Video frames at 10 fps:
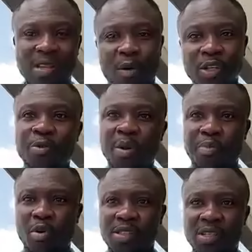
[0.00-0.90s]
I want to
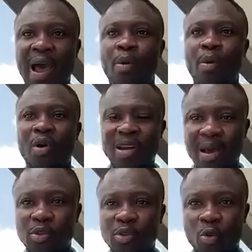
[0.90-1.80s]
report. I want
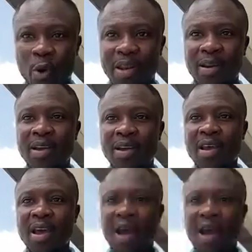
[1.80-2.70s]
them to win
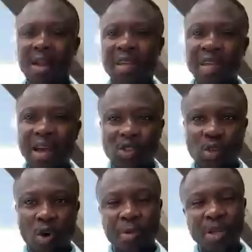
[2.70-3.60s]
and hear
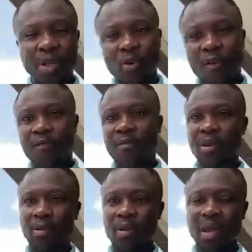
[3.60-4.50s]
stories of
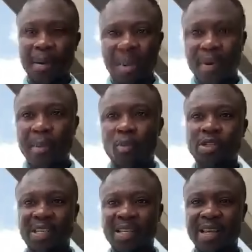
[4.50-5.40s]
yeah, Papa Mote
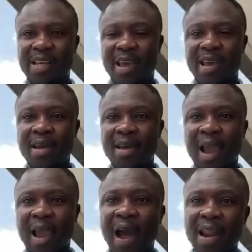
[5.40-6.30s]
say
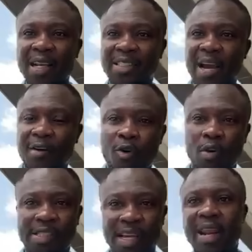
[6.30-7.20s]
Ghana,
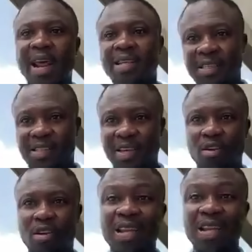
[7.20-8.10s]
GFCon said the NACT,
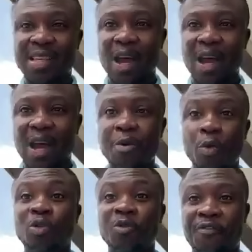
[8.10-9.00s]
and that is how we
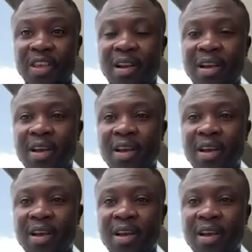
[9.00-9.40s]
want to feel.